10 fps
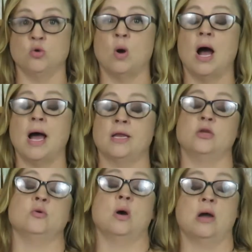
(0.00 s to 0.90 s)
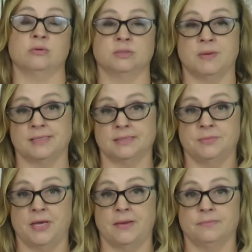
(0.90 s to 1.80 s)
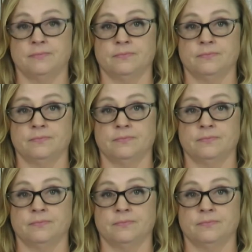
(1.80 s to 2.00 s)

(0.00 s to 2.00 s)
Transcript: who I knew I was meant to be.